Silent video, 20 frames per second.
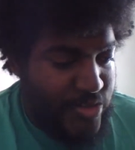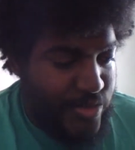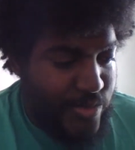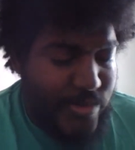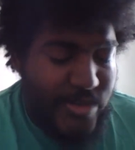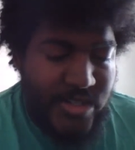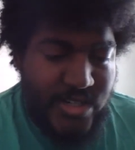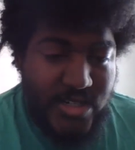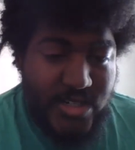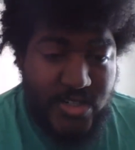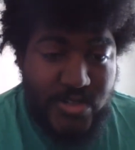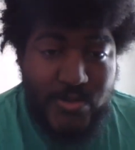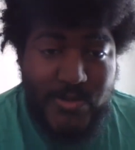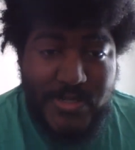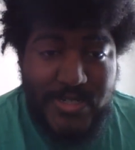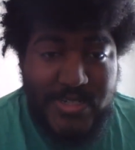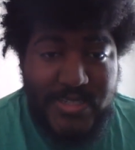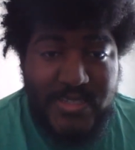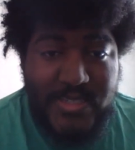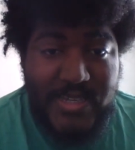Georgia,
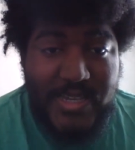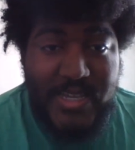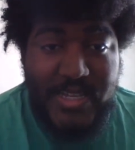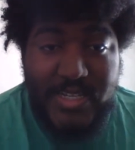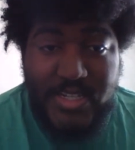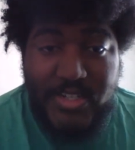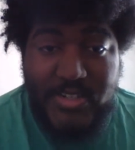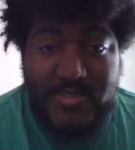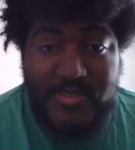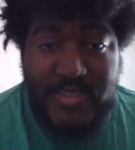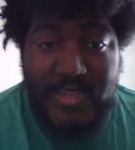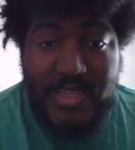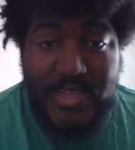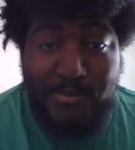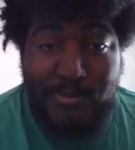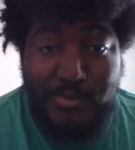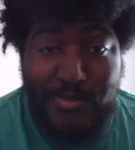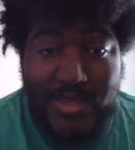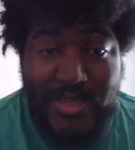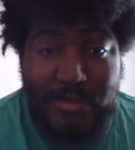Georgia's got just got a
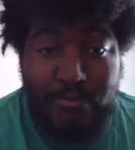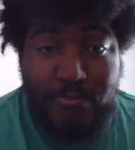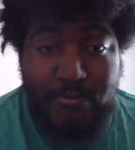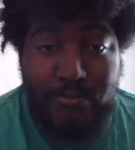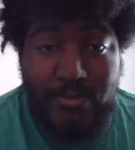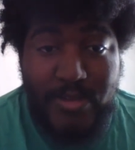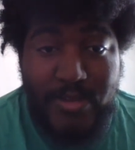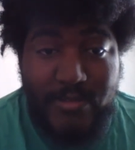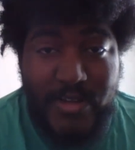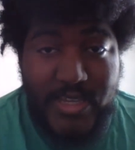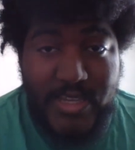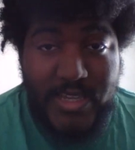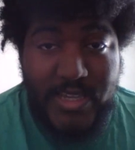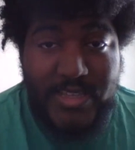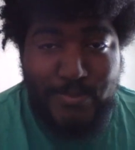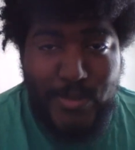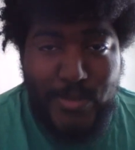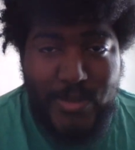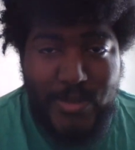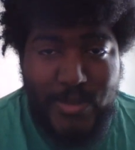big victory
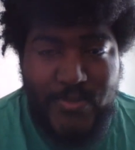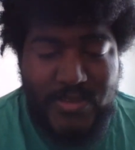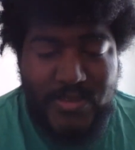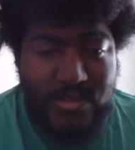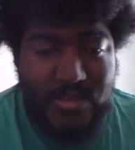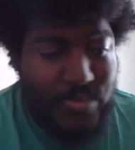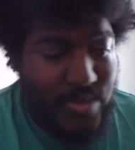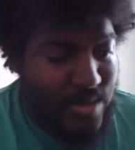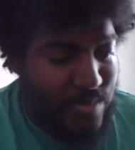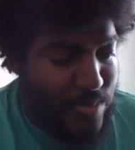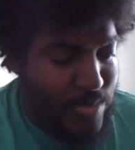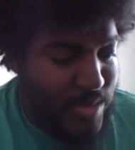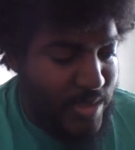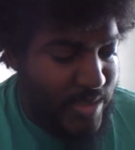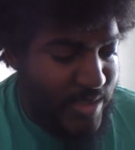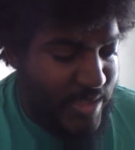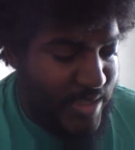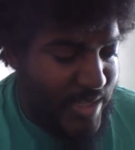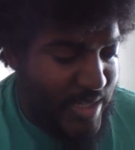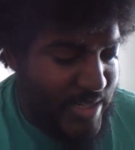against Memphis. To be
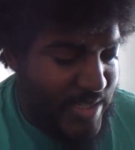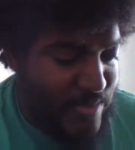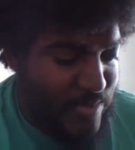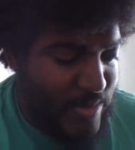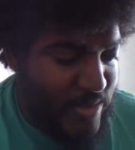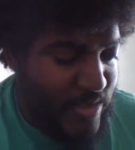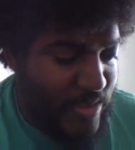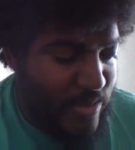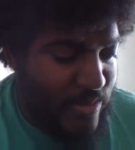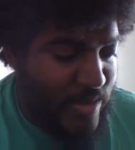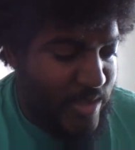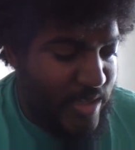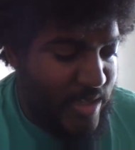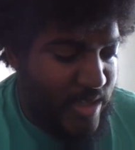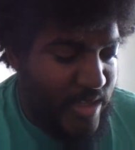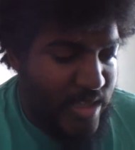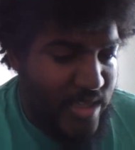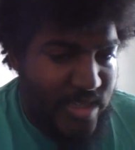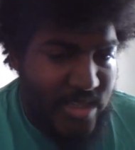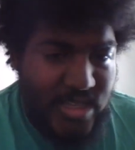completely honest with you,
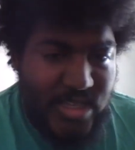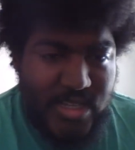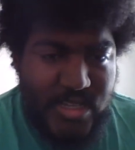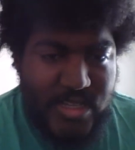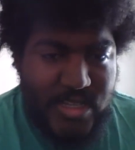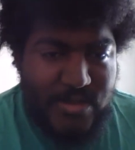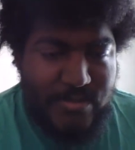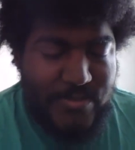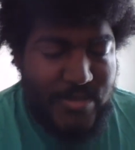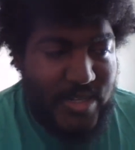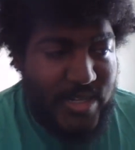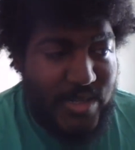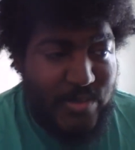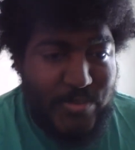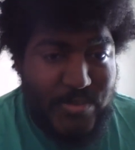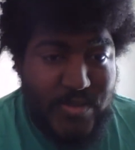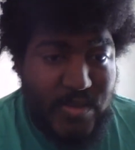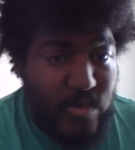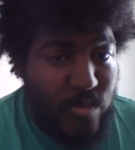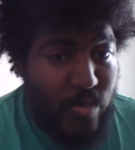um, and it
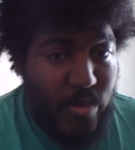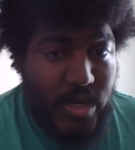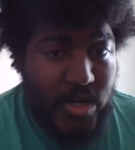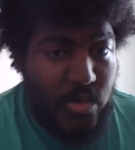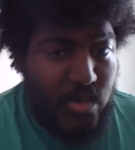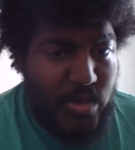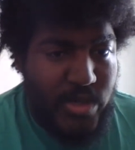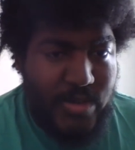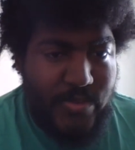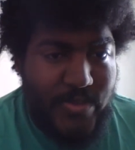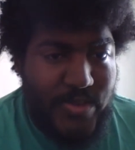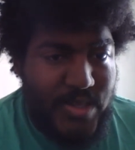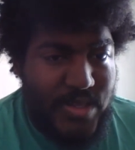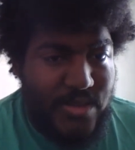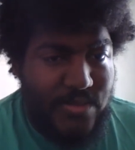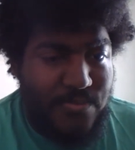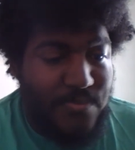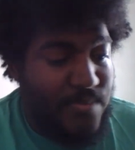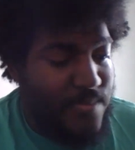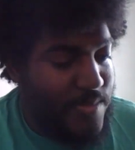was a great win, man.
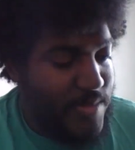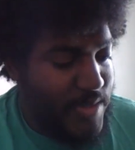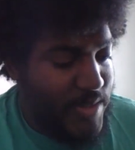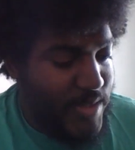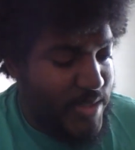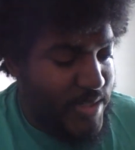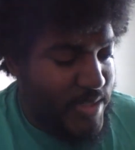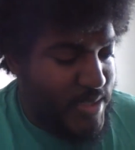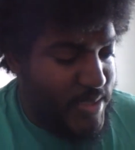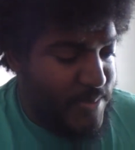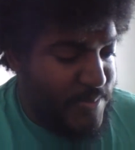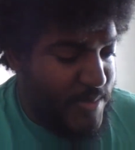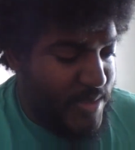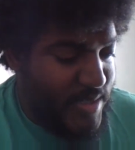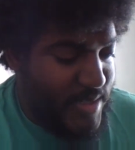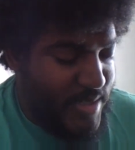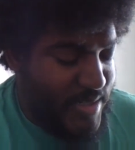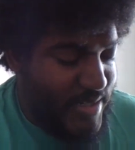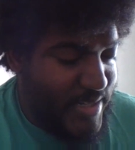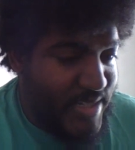Um,
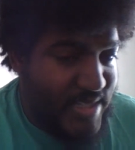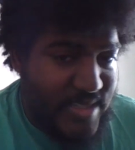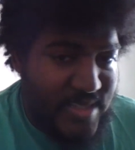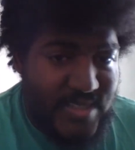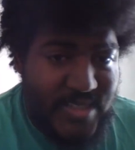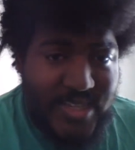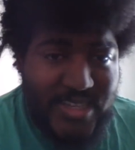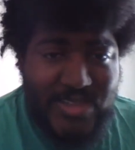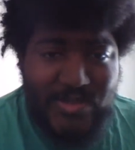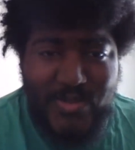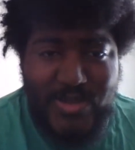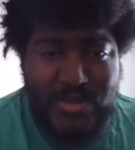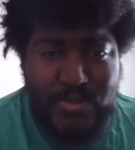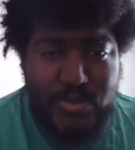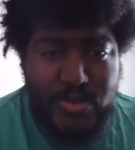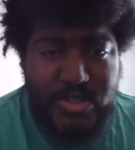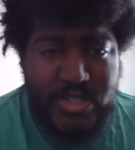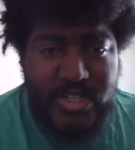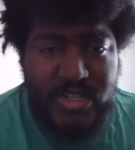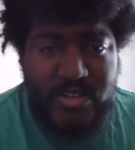Texas Tech and West
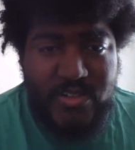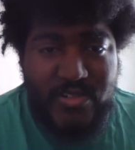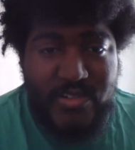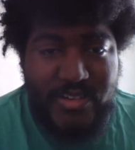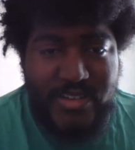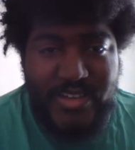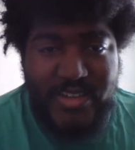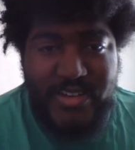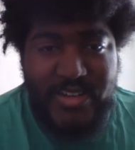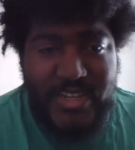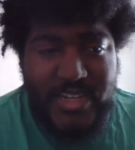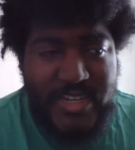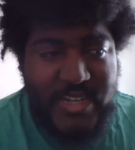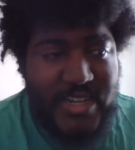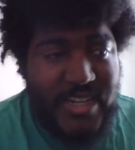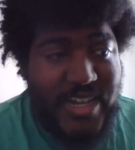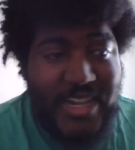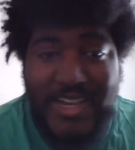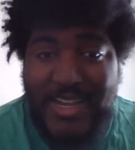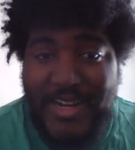Virginia, on the other hand,
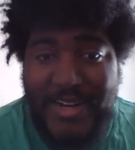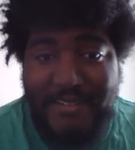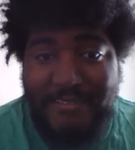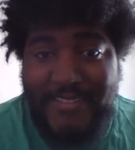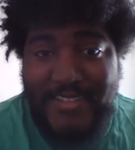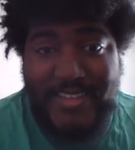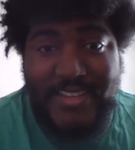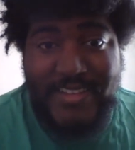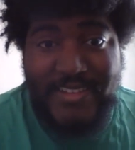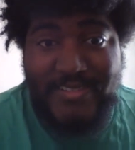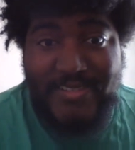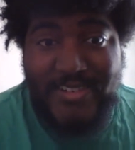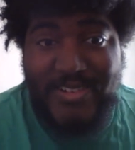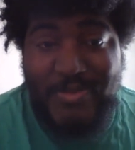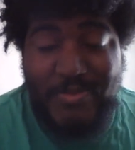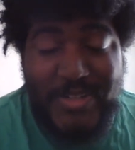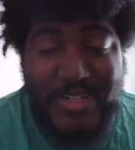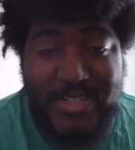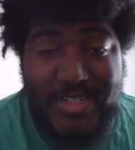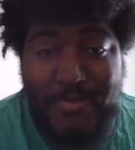I really don't know
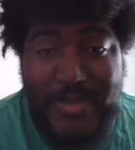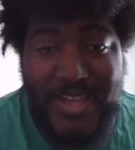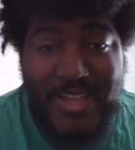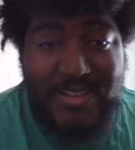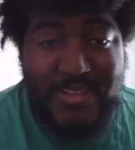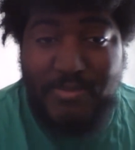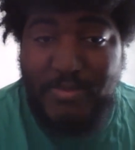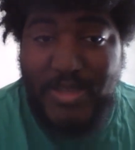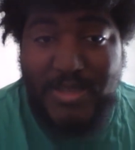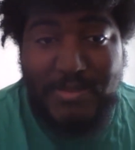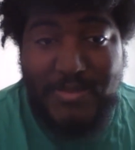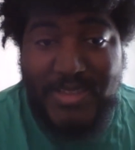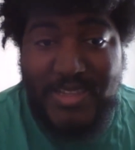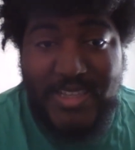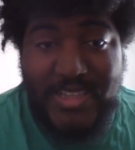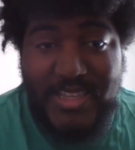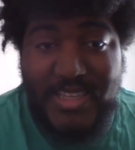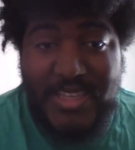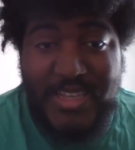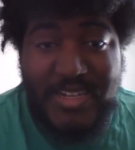much about, to be
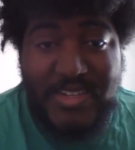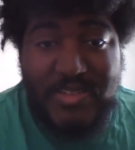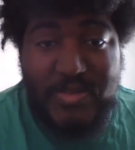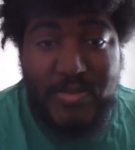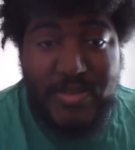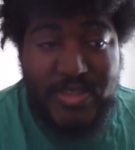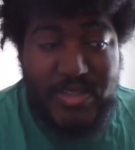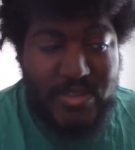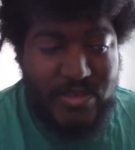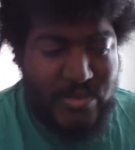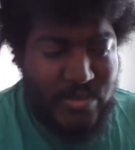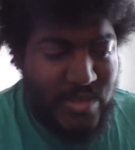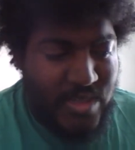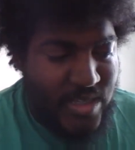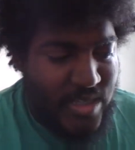completely honest with you.